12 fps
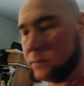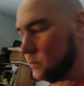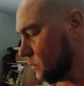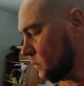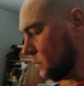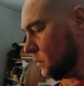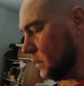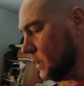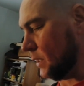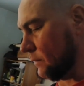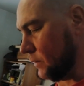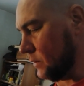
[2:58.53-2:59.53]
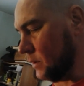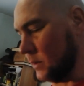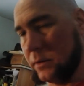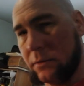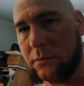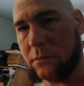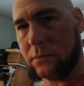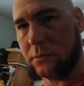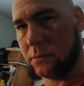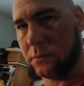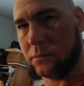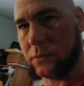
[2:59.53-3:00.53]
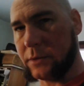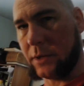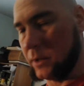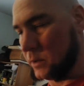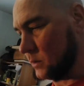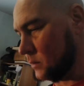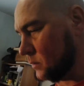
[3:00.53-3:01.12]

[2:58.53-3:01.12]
or everything will stink.